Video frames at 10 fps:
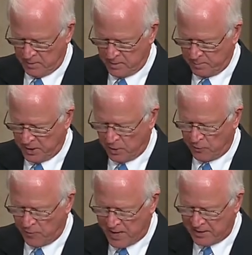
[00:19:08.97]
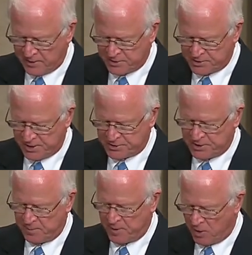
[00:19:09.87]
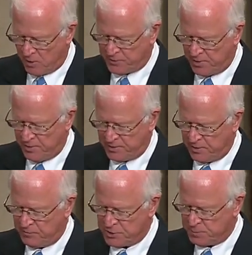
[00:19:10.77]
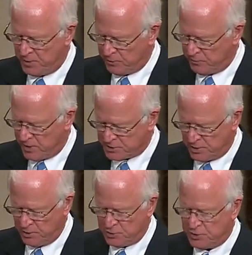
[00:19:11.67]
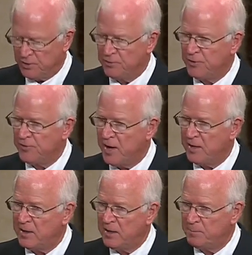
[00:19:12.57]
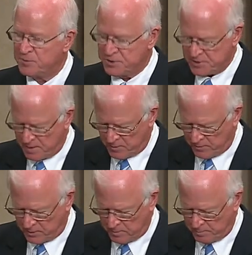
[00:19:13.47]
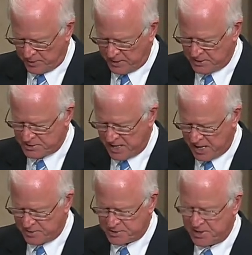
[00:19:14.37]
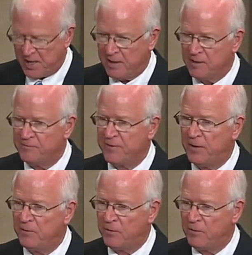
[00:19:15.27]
The bill rightly sets up alternative dispute resolution to try to keep some of the complaints outside of the federal